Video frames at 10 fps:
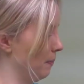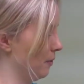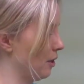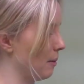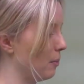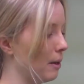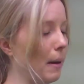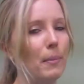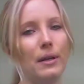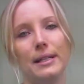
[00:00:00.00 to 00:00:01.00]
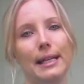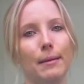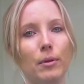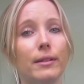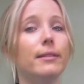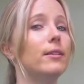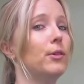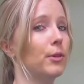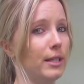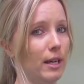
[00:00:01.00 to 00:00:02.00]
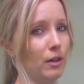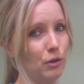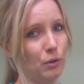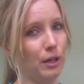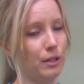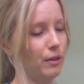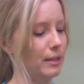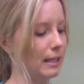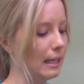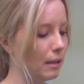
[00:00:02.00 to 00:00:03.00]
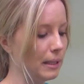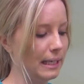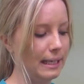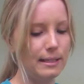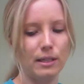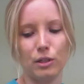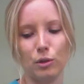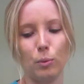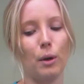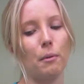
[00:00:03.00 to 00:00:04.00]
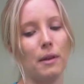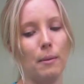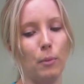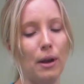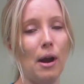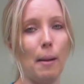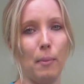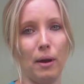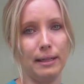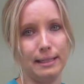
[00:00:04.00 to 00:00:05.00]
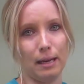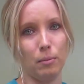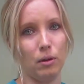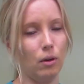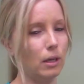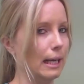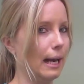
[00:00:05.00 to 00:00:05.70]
you can put them up on a table. This is your territory, so it's a little bit easier to work with them when they're up on a table or in a